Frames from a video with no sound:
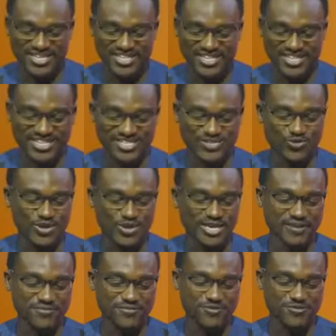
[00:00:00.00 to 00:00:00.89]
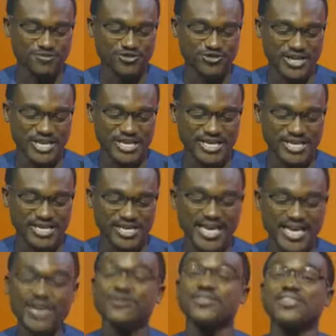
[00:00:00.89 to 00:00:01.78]
this wonderful drink,
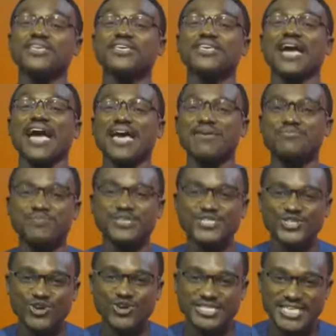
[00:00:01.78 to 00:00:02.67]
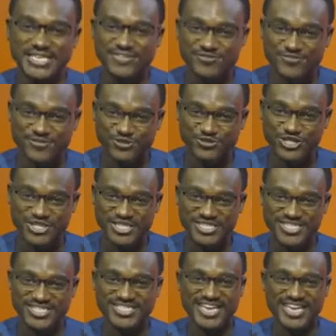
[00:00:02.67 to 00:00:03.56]
Healthy Hibiscus
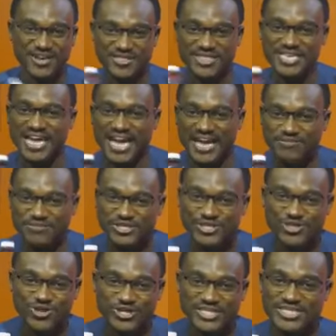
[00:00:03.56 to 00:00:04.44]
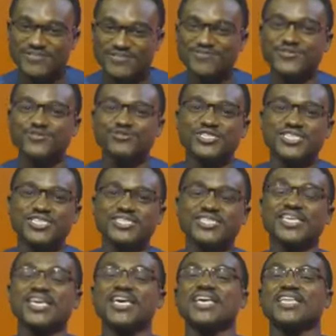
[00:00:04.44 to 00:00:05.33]
Infusions. Healthy Hibiscus
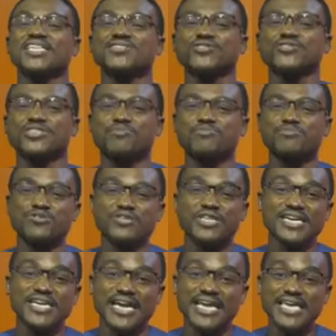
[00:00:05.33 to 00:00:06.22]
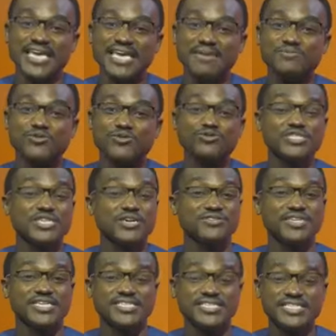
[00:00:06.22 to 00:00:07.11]
Infusions. This was a product that came through some
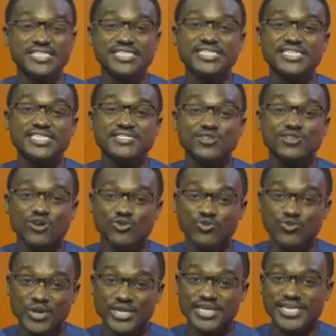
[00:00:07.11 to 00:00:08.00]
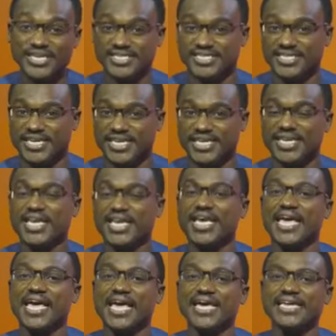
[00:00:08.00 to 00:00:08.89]
of the teachings on Wednesday.
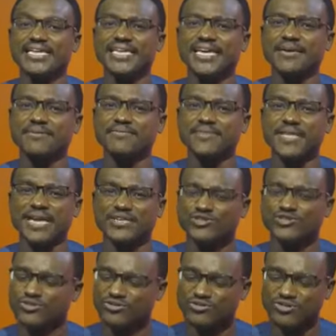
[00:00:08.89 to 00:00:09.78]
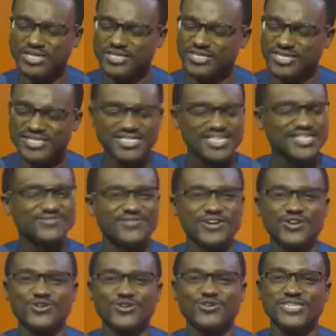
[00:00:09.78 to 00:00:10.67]
And they are doing, it tastes
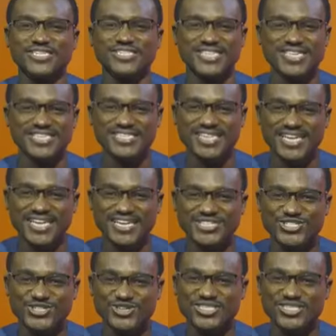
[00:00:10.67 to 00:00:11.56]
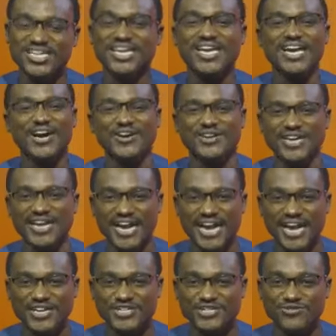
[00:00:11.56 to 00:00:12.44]
very good. It tastes delicious. I'd
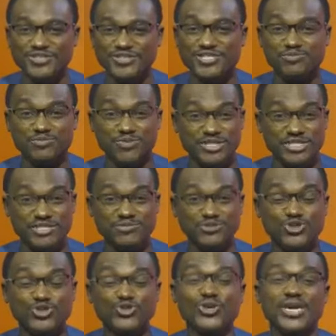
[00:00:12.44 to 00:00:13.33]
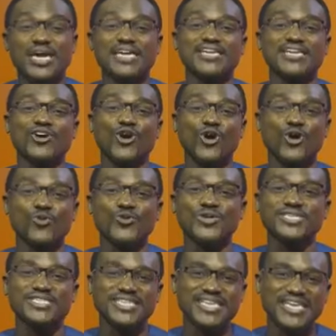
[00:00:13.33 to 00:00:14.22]
encourage you, if it's possible, you can
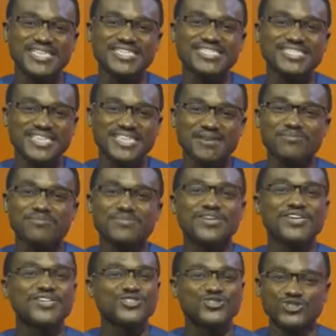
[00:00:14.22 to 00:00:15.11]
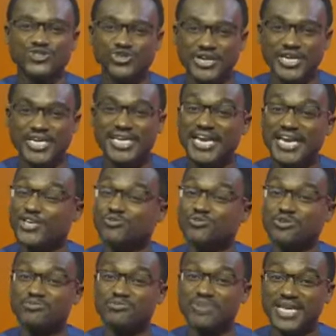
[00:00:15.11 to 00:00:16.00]
always get some to drink and
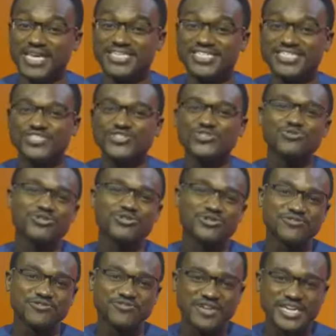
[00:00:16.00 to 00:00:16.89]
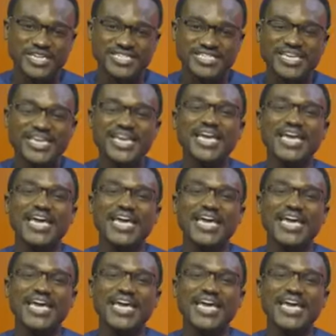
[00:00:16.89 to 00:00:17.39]
you'll be blessed, you'll be refreshed,